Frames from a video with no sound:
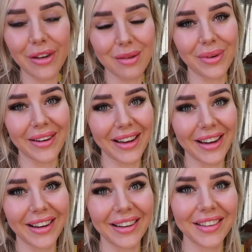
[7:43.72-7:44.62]

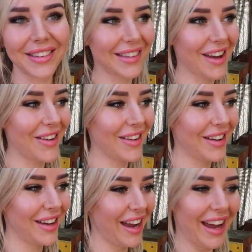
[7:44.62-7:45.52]
Vampire, so
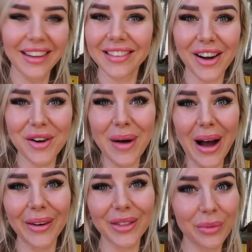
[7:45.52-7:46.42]
it's going
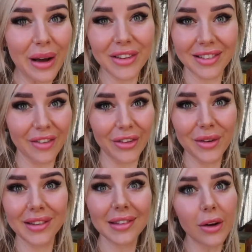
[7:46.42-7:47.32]
well. The weather's lovely.
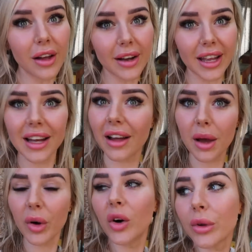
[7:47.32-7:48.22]
We're so lucky. It
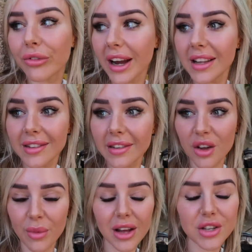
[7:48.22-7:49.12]
like poured the rain
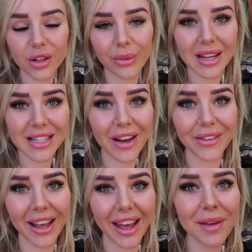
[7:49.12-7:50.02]
so much on the way
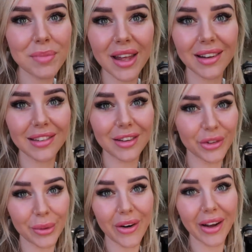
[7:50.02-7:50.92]
down here, but then as soon
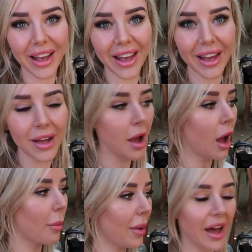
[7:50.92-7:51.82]
as we got here,
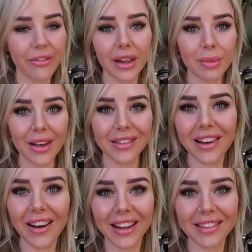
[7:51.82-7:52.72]
perfect blue
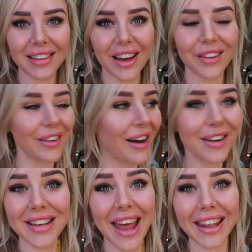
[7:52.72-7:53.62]
skies, so
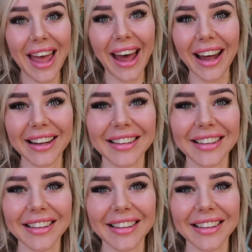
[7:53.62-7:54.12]
I'll take that.